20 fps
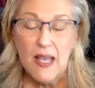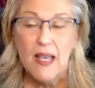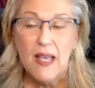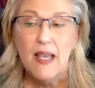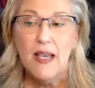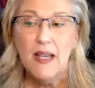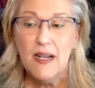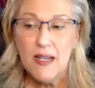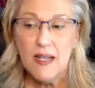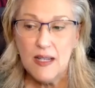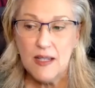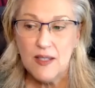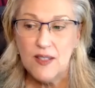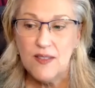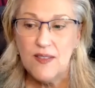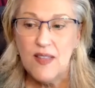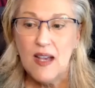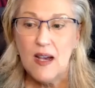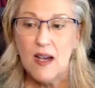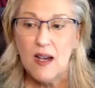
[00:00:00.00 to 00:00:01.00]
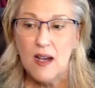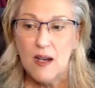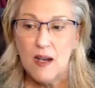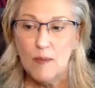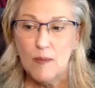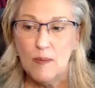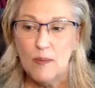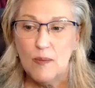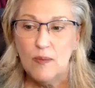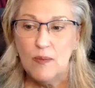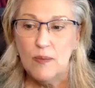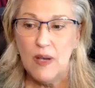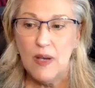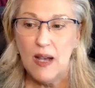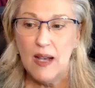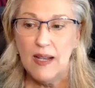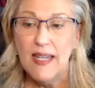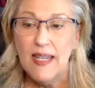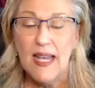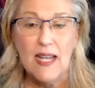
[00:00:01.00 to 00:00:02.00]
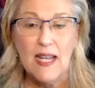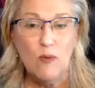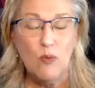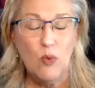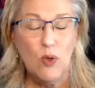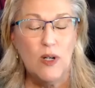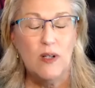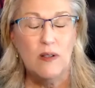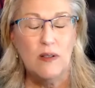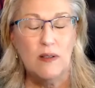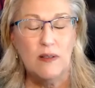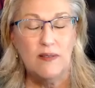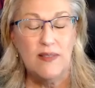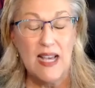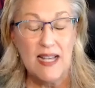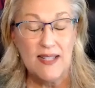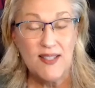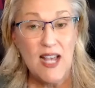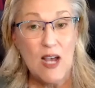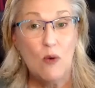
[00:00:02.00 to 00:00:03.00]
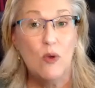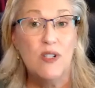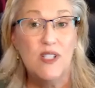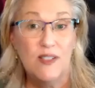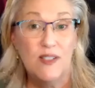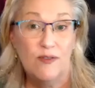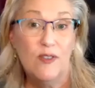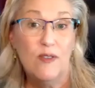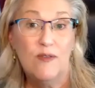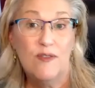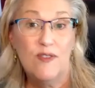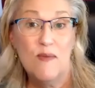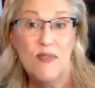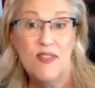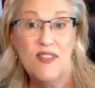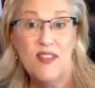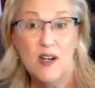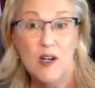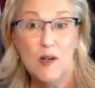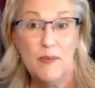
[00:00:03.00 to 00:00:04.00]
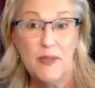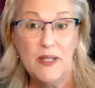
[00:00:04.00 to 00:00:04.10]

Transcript: is. That again, that's how we're different from therapy.